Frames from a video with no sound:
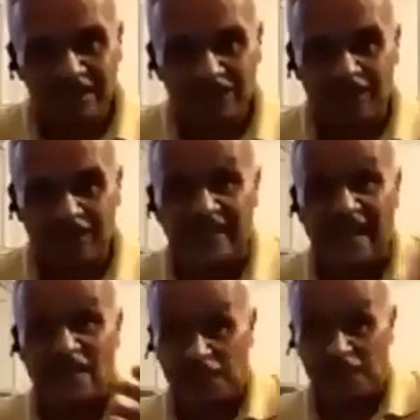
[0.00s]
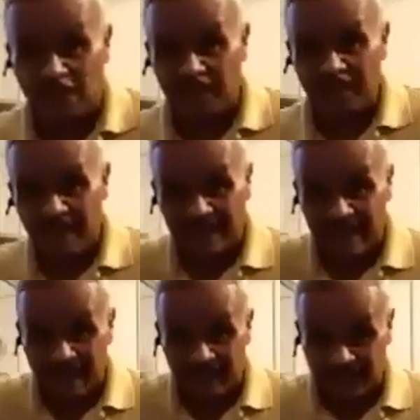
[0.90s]
to get that thud. It's
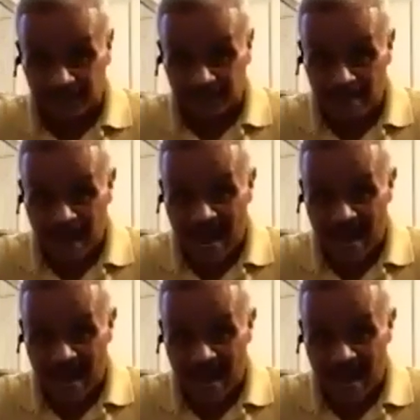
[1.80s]
not a smack.